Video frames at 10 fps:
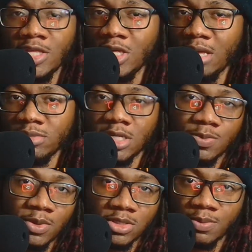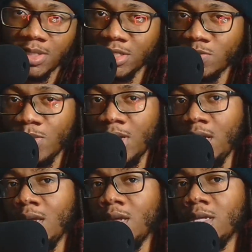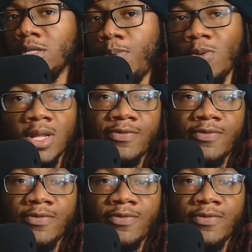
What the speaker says: game, it's not supposed to be this way. The point of a